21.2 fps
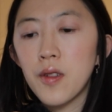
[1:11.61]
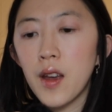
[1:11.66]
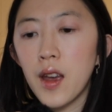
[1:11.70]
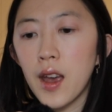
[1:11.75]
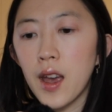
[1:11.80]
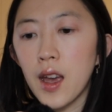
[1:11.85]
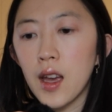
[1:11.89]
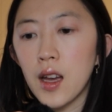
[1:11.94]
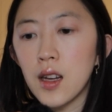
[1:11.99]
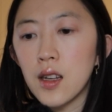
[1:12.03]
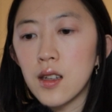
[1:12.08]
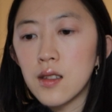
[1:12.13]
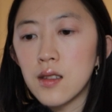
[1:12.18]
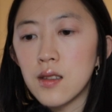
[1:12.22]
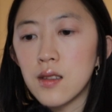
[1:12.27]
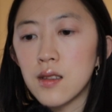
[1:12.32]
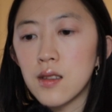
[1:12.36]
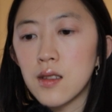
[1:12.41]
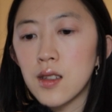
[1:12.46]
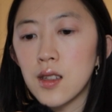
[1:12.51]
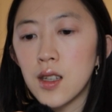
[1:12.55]

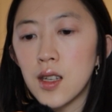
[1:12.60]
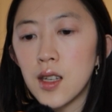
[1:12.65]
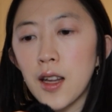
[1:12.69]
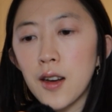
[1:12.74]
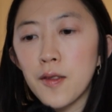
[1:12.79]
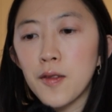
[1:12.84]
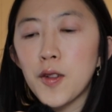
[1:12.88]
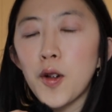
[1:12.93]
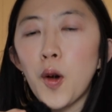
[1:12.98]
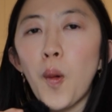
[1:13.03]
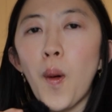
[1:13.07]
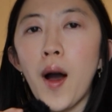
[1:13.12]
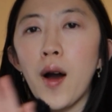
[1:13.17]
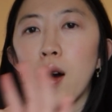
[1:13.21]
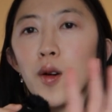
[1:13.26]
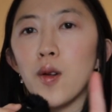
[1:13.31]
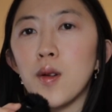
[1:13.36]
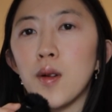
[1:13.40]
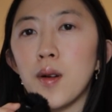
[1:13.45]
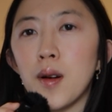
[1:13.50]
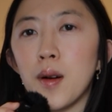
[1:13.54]
and kind of go
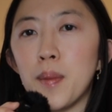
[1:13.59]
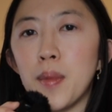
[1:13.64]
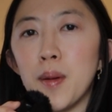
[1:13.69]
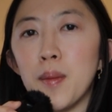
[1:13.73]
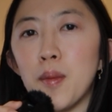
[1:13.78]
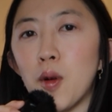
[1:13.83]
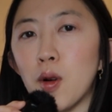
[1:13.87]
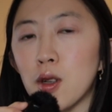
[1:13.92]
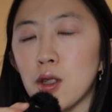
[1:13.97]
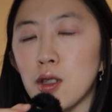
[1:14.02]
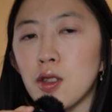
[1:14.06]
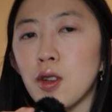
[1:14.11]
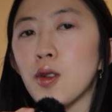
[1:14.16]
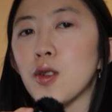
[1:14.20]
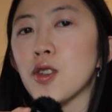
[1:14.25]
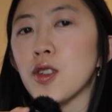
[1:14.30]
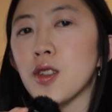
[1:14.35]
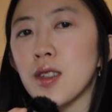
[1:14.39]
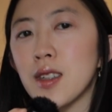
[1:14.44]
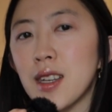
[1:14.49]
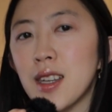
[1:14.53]
out a bit more
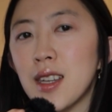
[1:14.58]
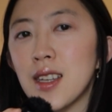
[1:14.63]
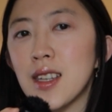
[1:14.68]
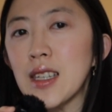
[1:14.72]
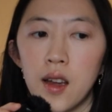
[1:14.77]
socially.